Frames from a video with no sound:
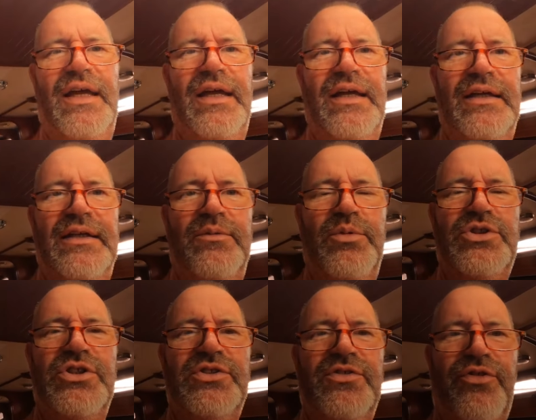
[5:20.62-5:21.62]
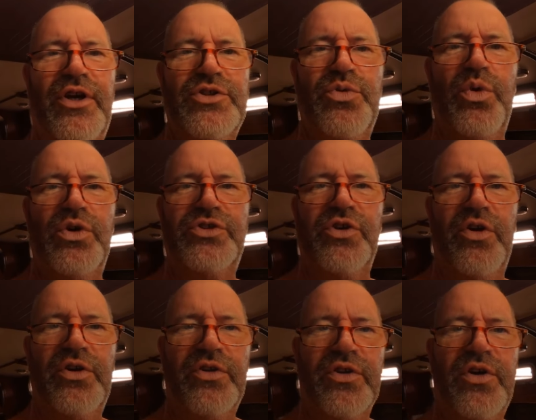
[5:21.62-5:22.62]
and which is the fresh water
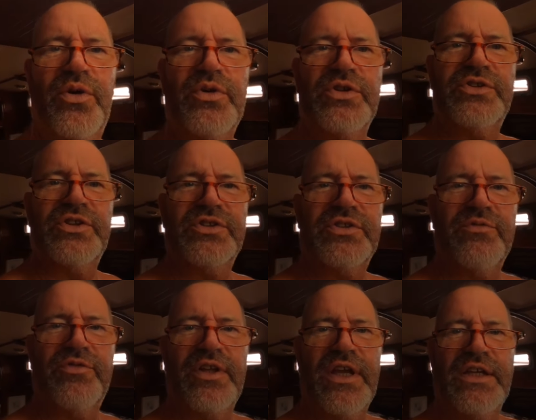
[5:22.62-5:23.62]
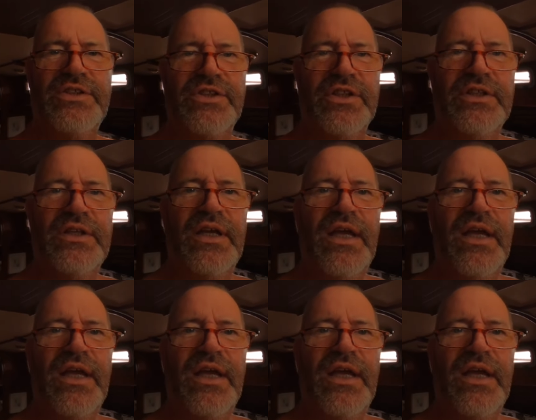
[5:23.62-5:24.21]
side of the cooling system for the engine.